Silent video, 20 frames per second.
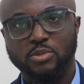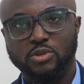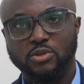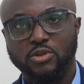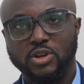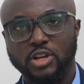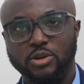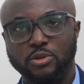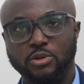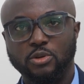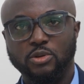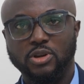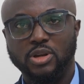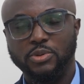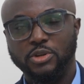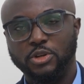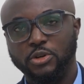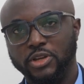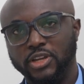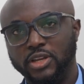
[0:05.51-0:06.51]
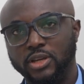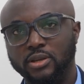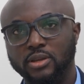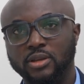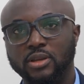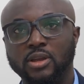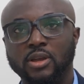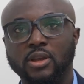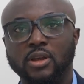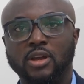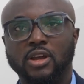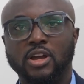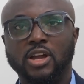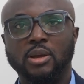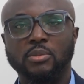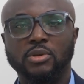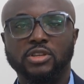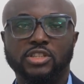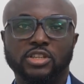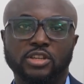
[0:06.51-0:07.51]
Ibupan Oluwabidoye.
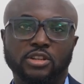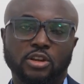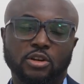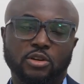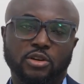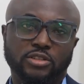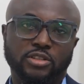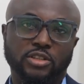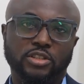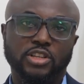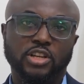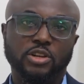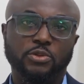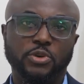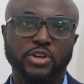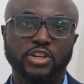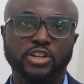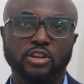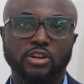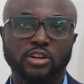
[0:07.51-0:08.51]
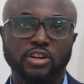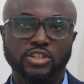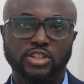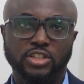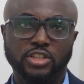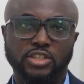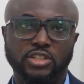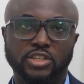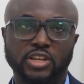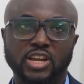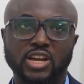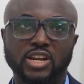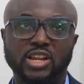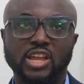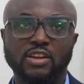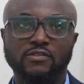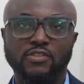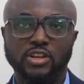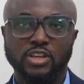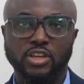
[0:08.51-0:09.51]
I'm a senior consultant radiologist here at
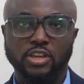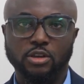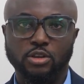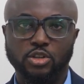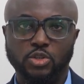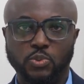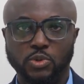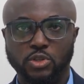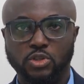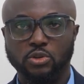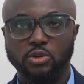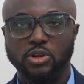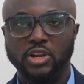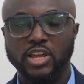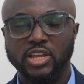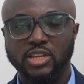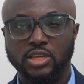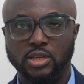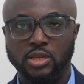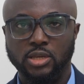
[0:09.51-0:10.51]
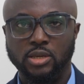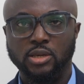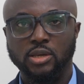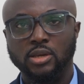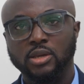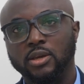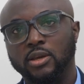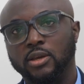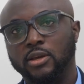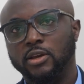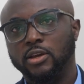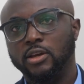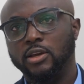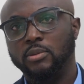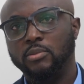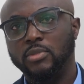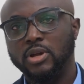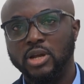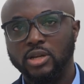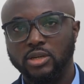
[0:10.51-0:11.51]
Evercare Hospital, Lekki.
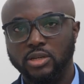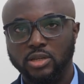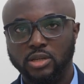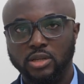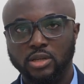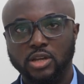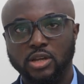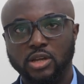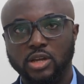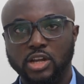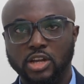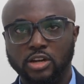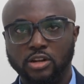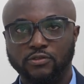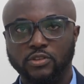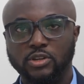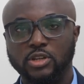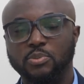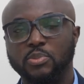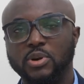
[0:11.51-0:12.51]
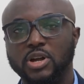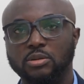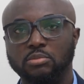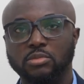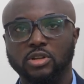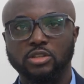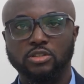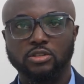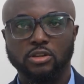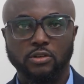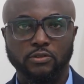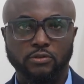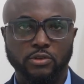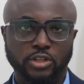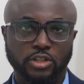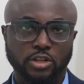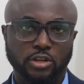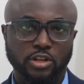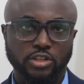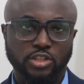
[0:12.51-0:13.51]
I'm the head of the department of
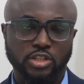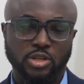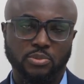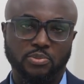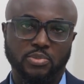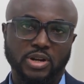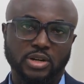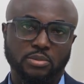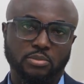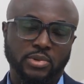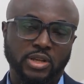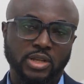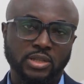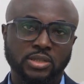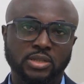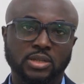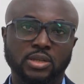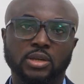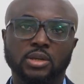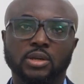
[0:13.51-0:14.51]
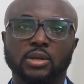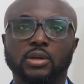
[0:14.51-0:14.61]
radiology department.